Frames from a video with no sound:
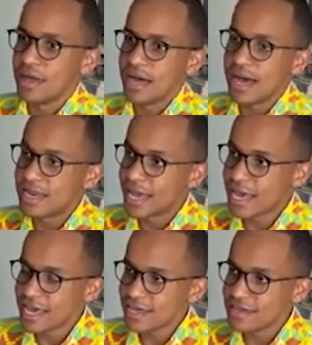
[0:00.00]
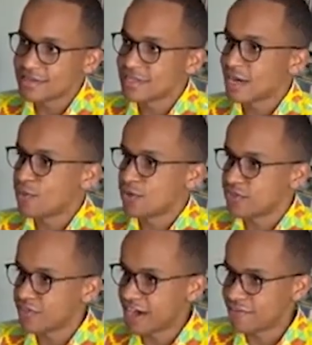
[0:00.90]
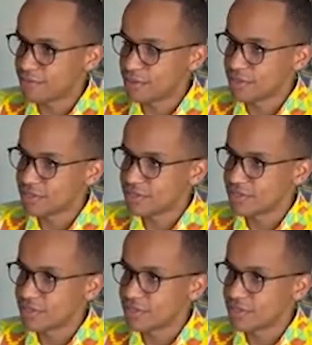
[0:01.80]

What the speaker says: An A is now worth 5 points.